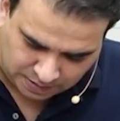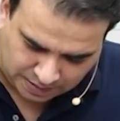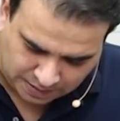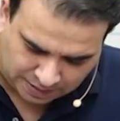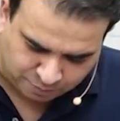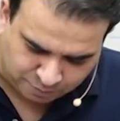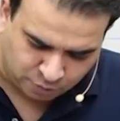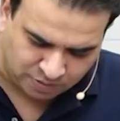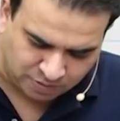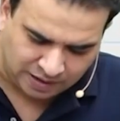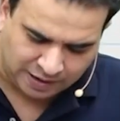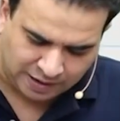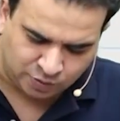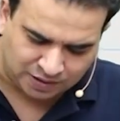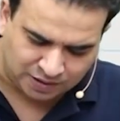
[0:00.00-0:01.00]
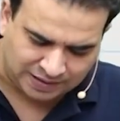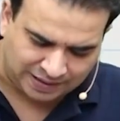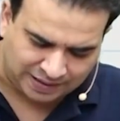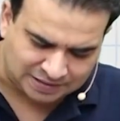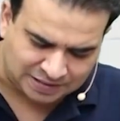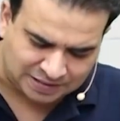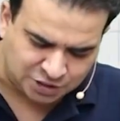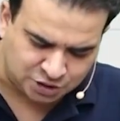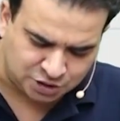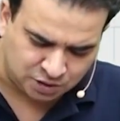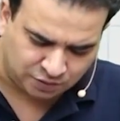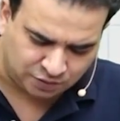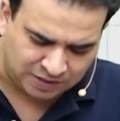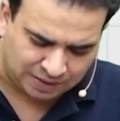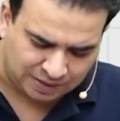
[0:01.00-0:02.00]
abdominal aorta, the extension
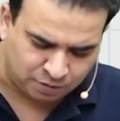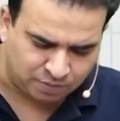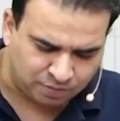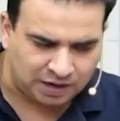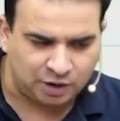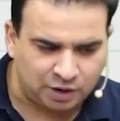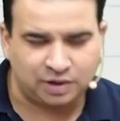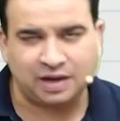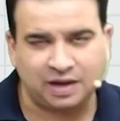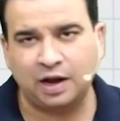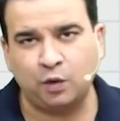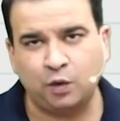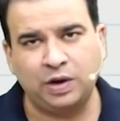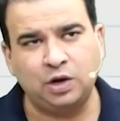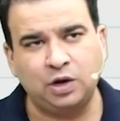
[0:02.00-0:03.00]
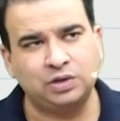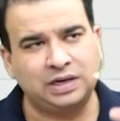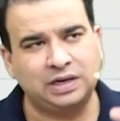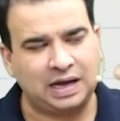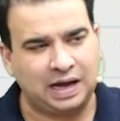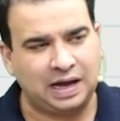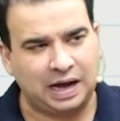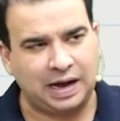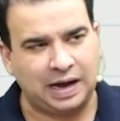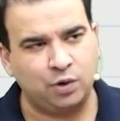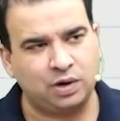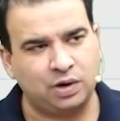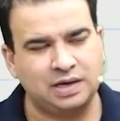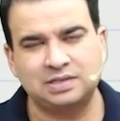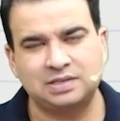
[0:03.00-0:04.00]
of the abdominal aorta. Now we know that
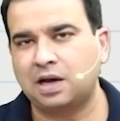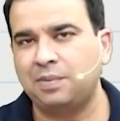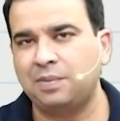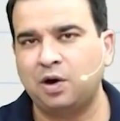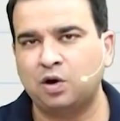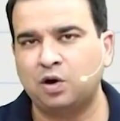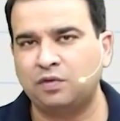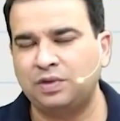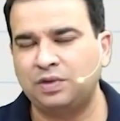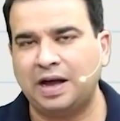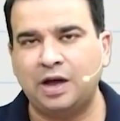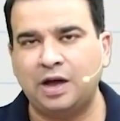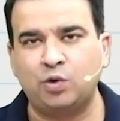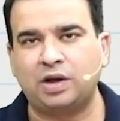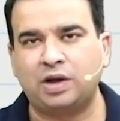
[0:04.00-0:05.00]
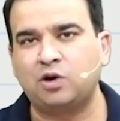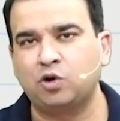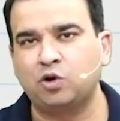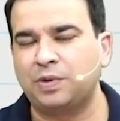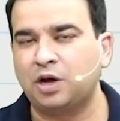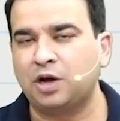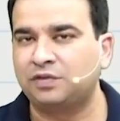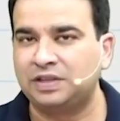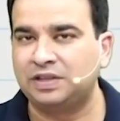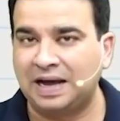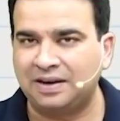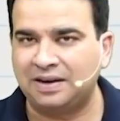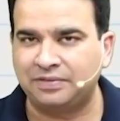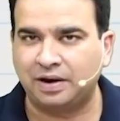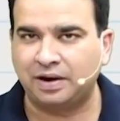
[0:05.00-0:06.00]
aorta is coming out of the aortic opening of the
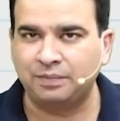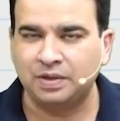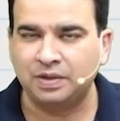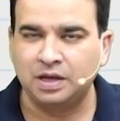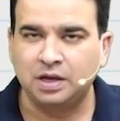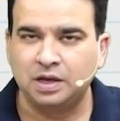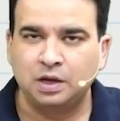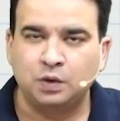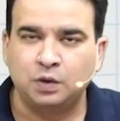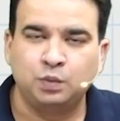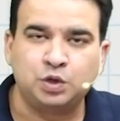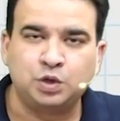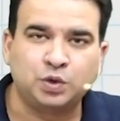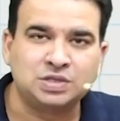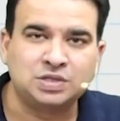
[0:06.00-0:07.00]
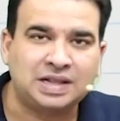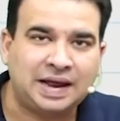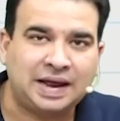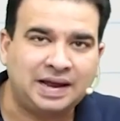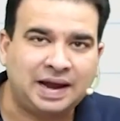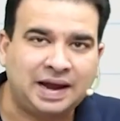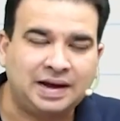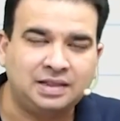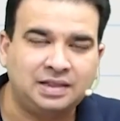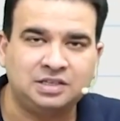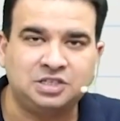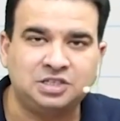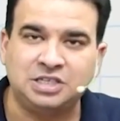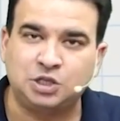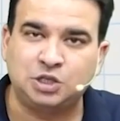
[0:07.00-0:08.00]
diaphragm, which was lying at the
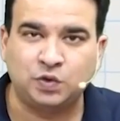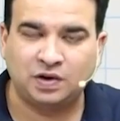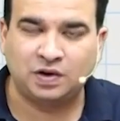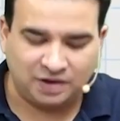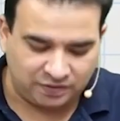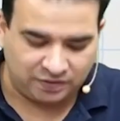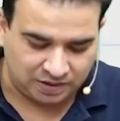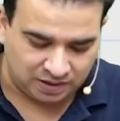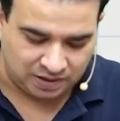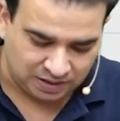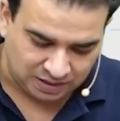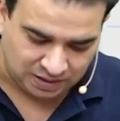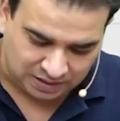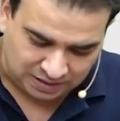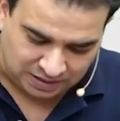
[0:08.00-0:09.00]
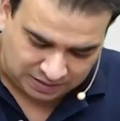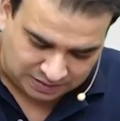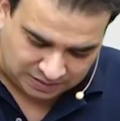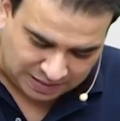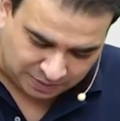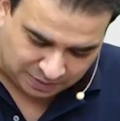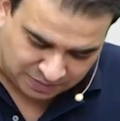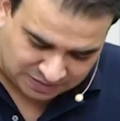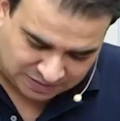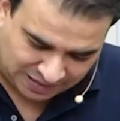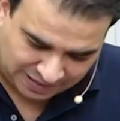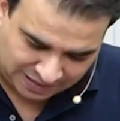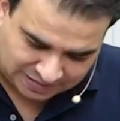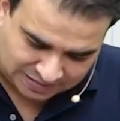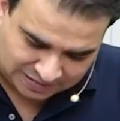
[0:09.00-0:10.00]
T12 level. That means
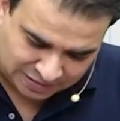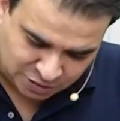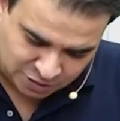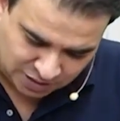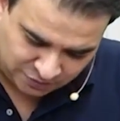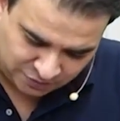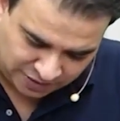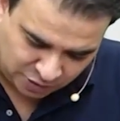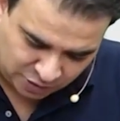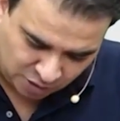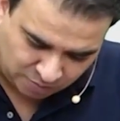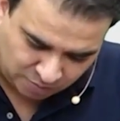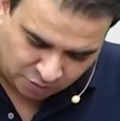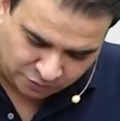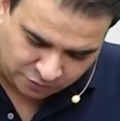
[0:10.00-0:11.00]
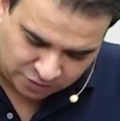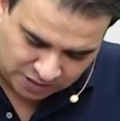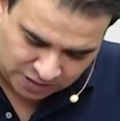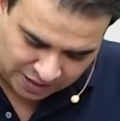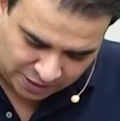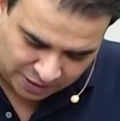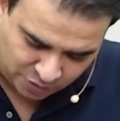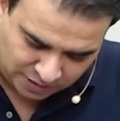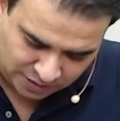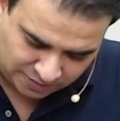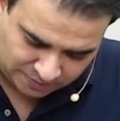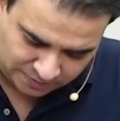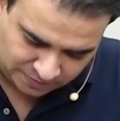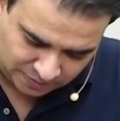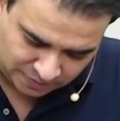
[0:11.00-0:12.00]
the extension, if I talk about for the aorta,
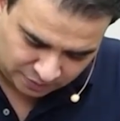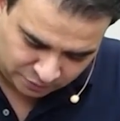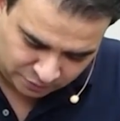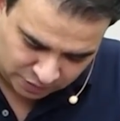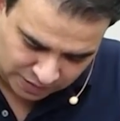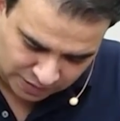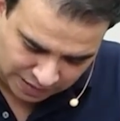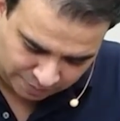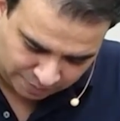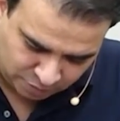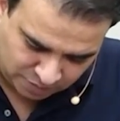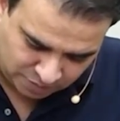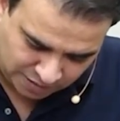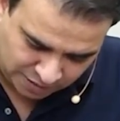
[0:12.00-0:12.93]
for the abdominal